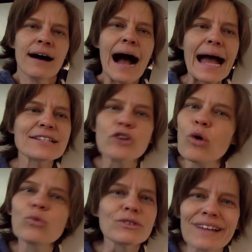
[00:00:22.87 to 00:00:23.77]
I
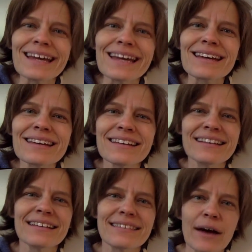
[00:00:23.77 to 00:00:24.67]
don't like
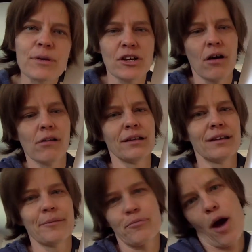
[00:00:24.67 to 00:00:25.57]
that we call it
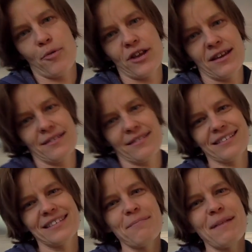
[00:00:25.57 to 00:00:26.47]
a property
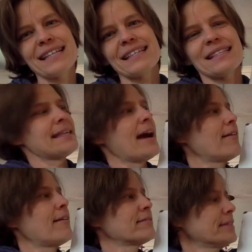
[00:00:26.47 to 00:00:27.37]
because it makes it
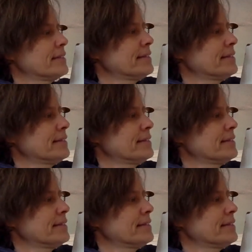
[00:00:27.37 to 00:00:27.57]
sound